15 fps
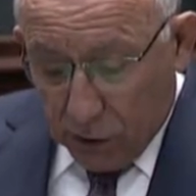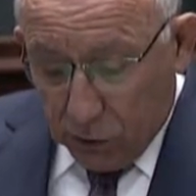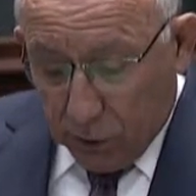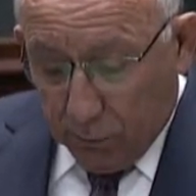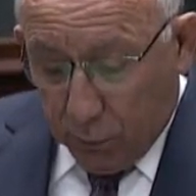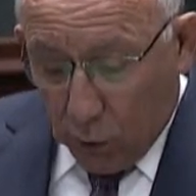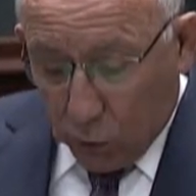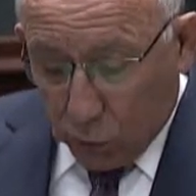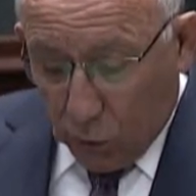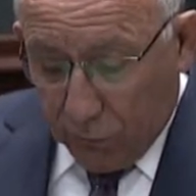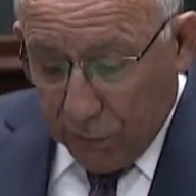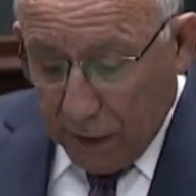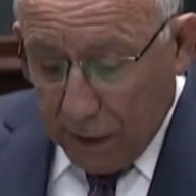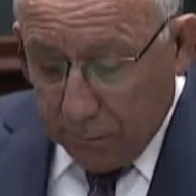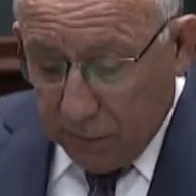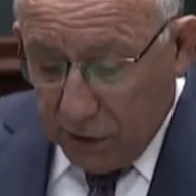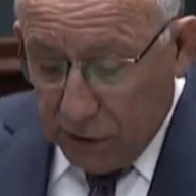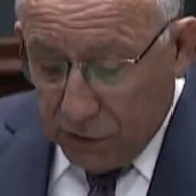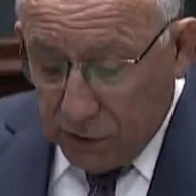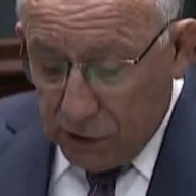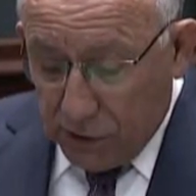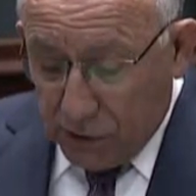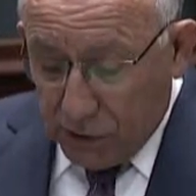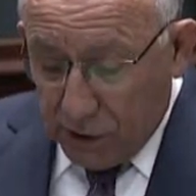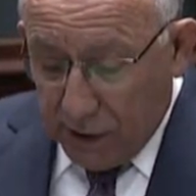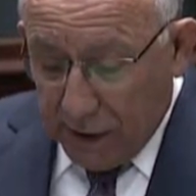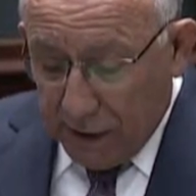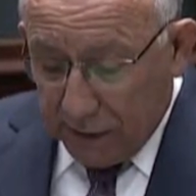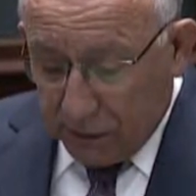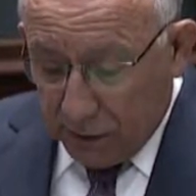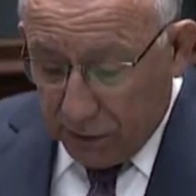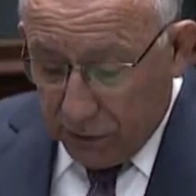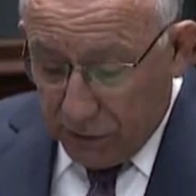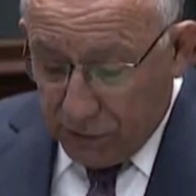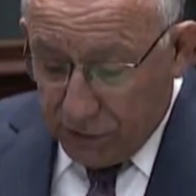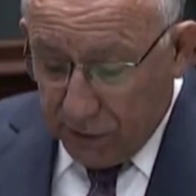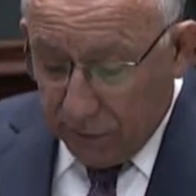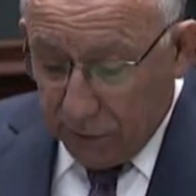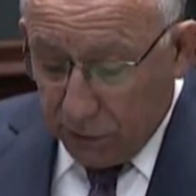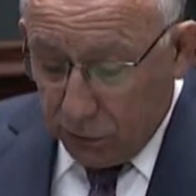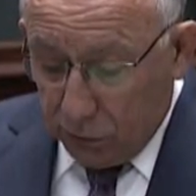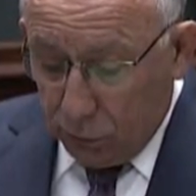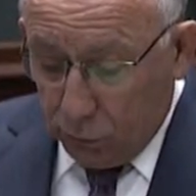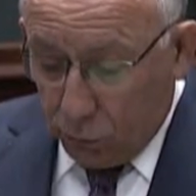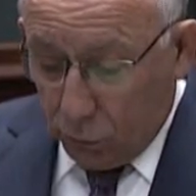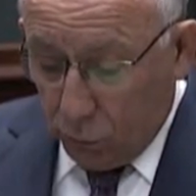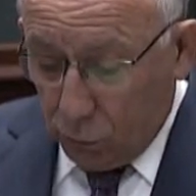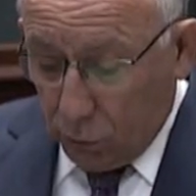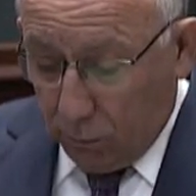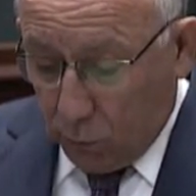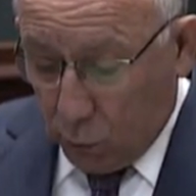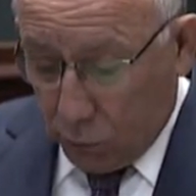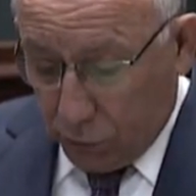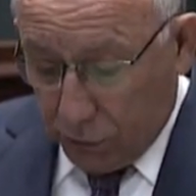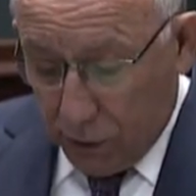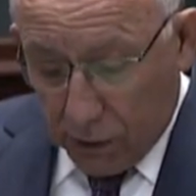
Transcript: the Board of MTCC 872 Condo Board,